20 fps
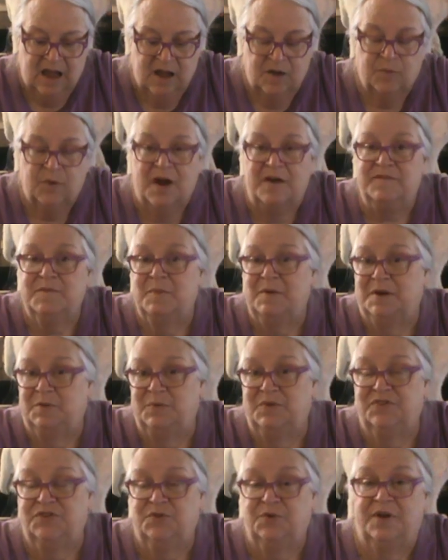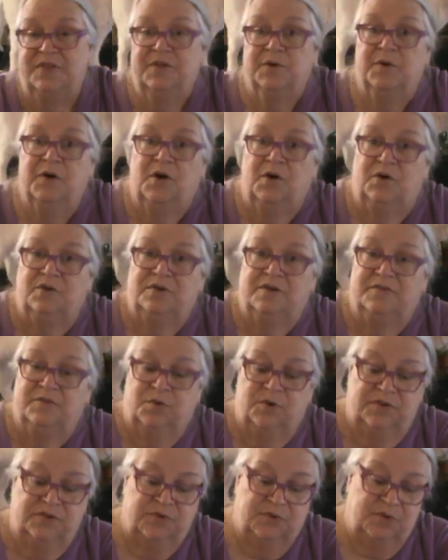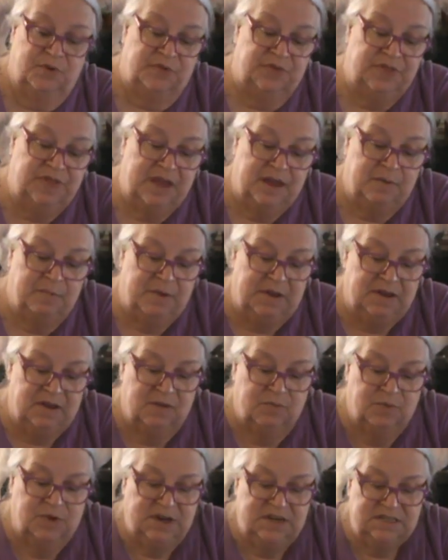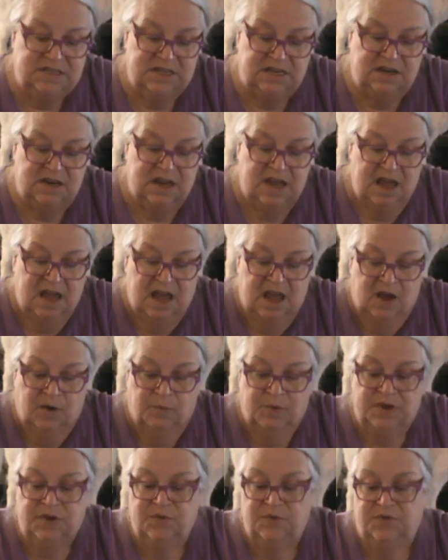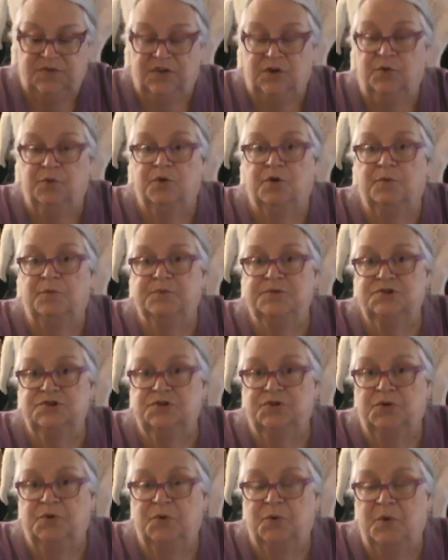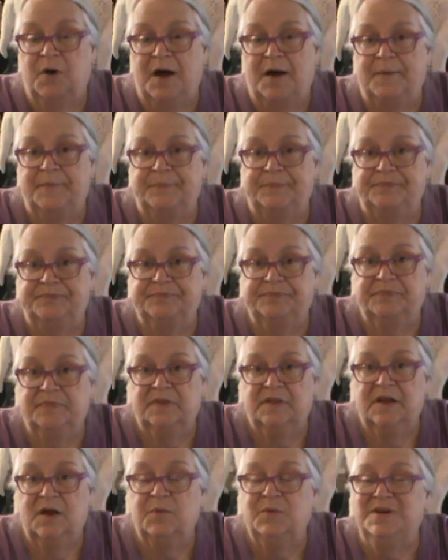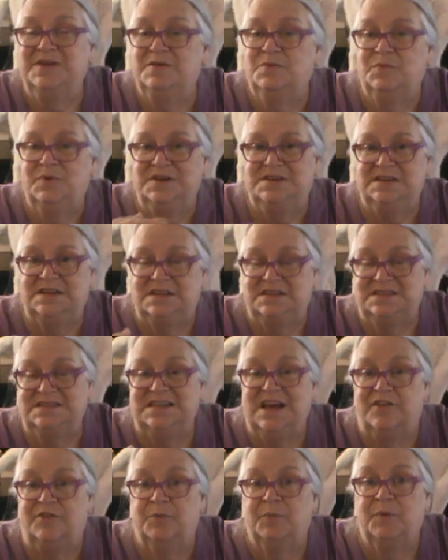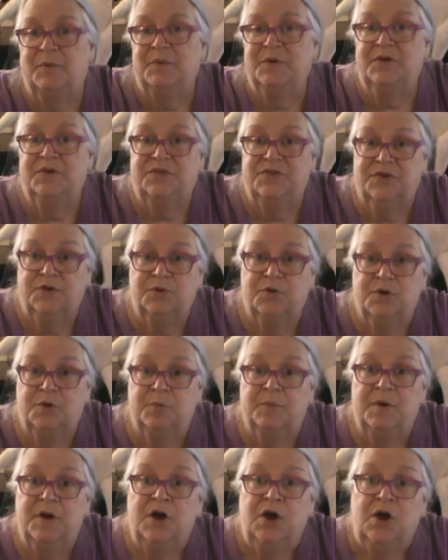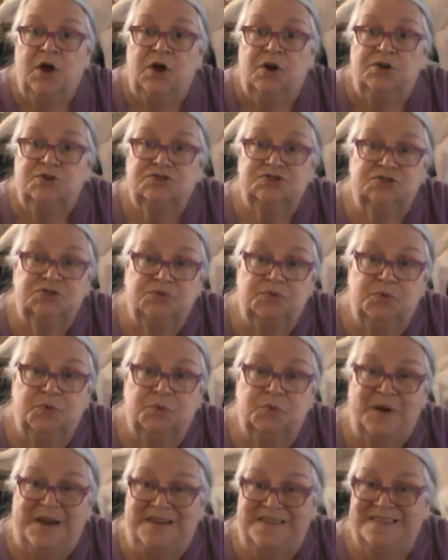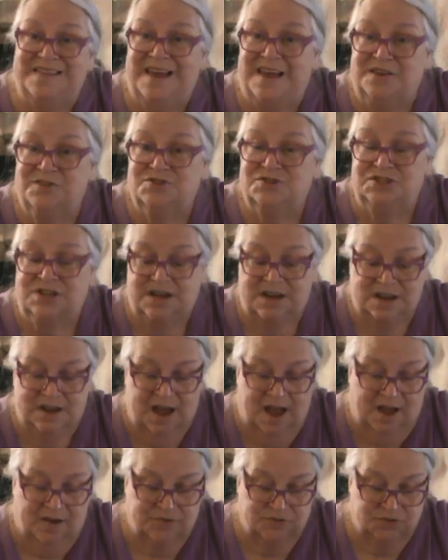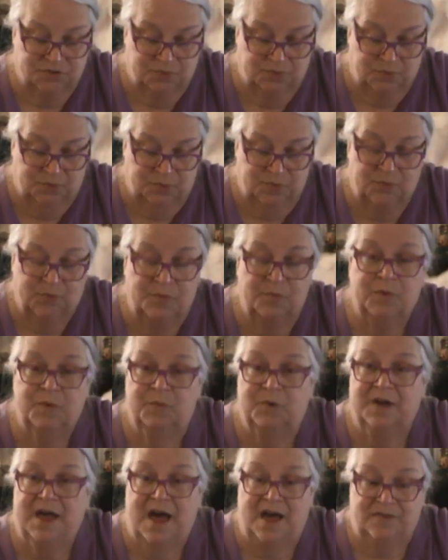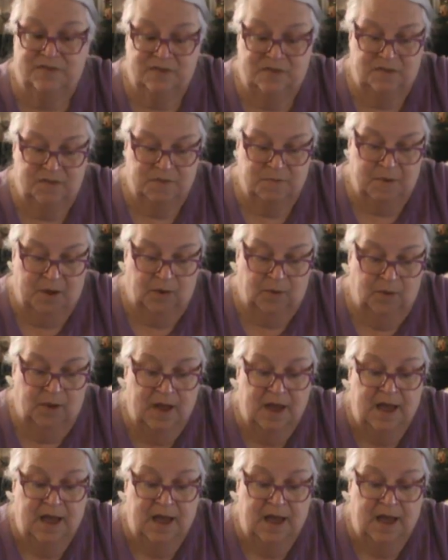where everybody was doing their own, of course, their own thing, but we used the group to, we did it together, but we used the group to raise the energy after, when we were casting the spell.